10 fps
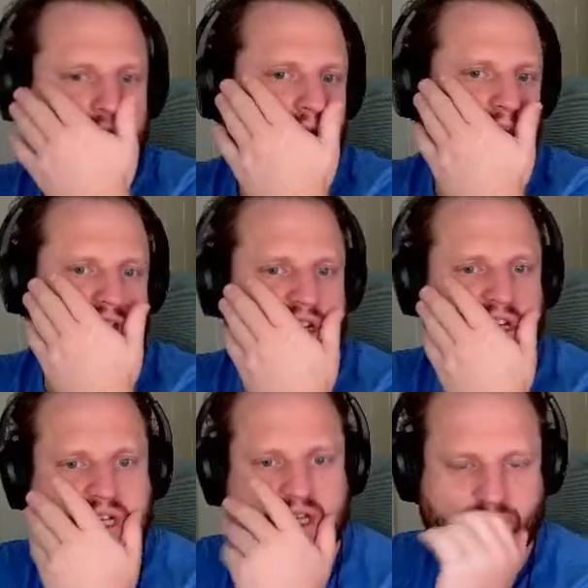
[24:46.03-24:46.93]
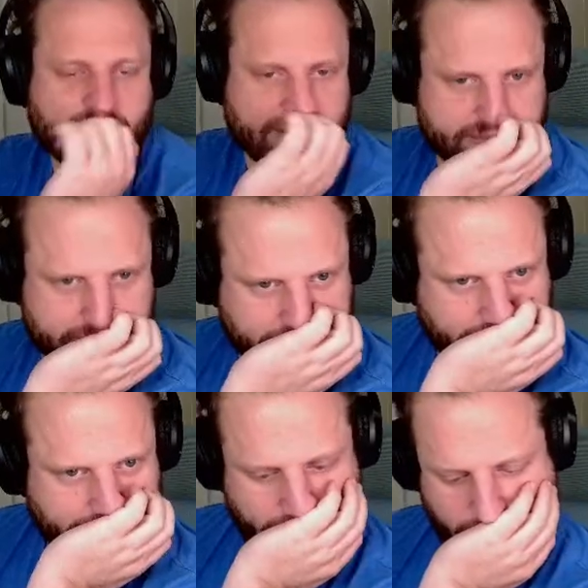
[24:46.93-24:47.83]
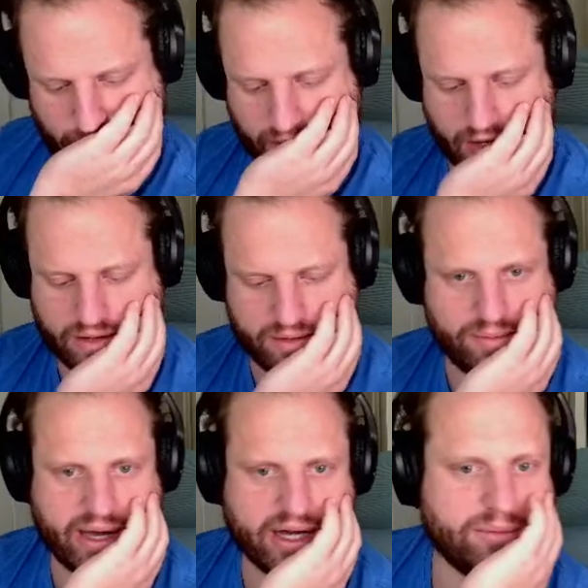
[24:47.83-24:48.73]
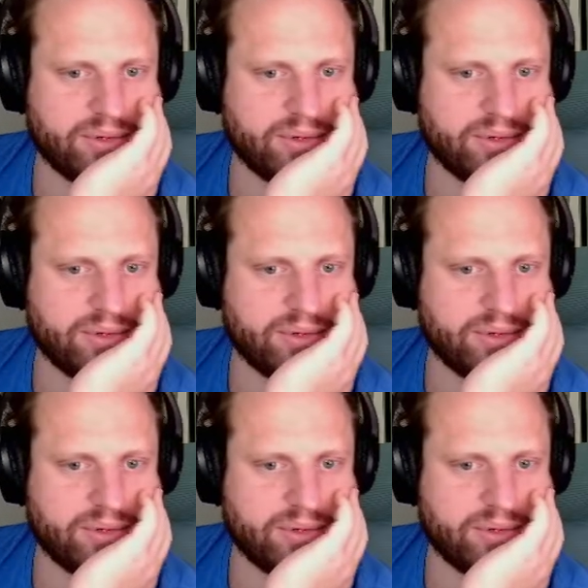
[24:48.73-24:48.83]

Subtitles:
Let me show you another one. Let me back up a